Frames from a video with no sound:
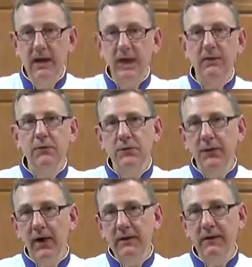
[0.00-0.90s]
If you
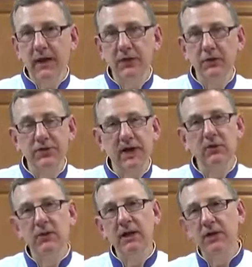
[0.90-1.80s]
find that your
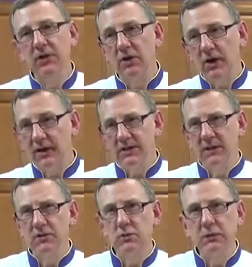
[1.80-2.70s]
decorating and your
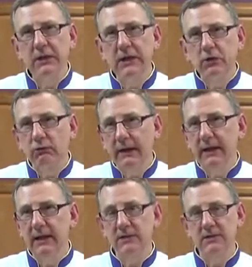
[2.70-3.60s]
icing is really
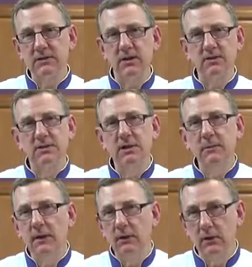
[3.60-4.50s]
grainy and starts
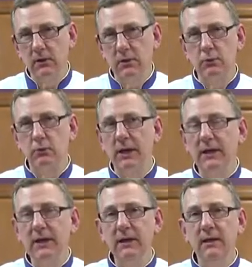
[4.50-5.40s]
seeming a little
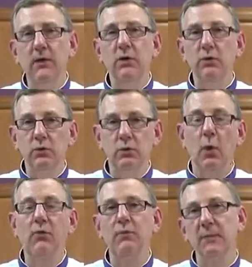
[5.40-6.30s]
runny, you've
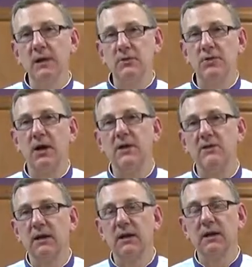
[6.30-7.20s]
overmixed your
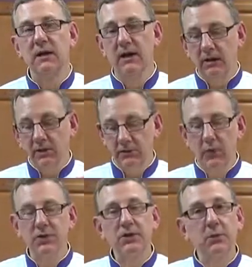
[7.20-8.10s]
icing. And
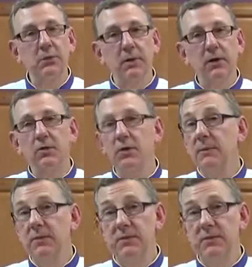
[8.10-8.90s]
unfortunately with buttercream, there's